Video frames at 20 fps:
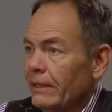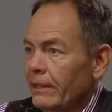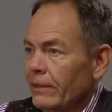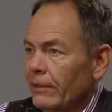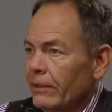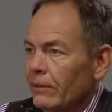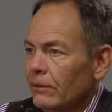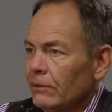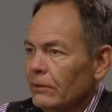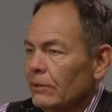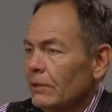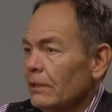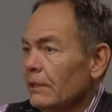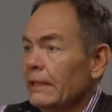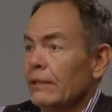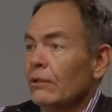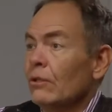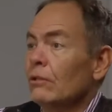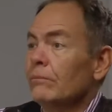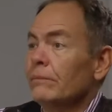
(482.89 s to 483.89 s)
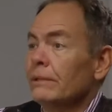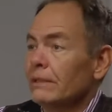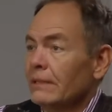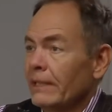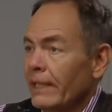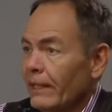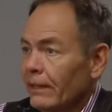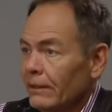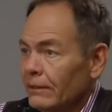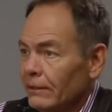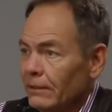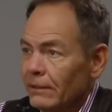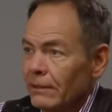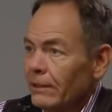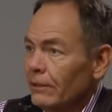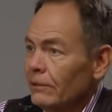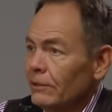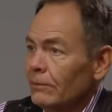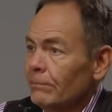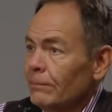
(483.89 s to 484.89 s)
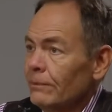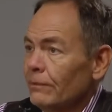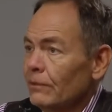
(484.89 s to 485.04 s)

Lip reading: EU so that Goldman Sachs and the leadership